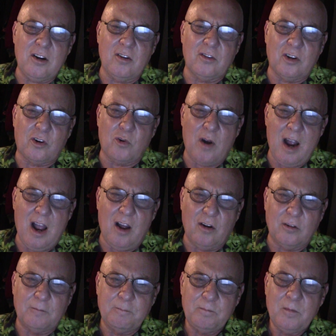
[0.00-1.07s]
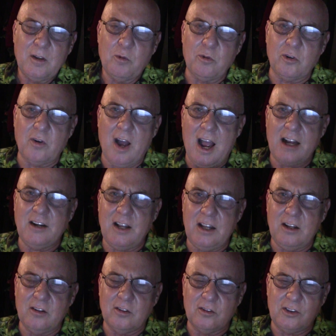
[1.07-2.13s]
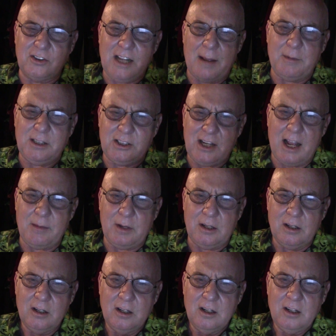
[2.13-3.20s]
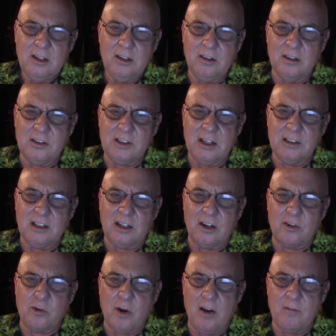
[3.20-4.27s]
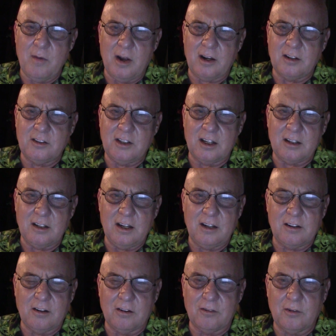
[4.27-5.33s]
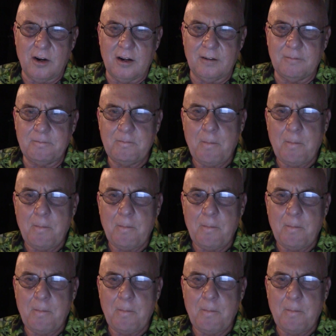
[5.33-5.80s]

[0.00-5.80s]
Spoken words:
on the ground with her high heels. Stabby. You know, it sounds like a Krav Maga technique, all right.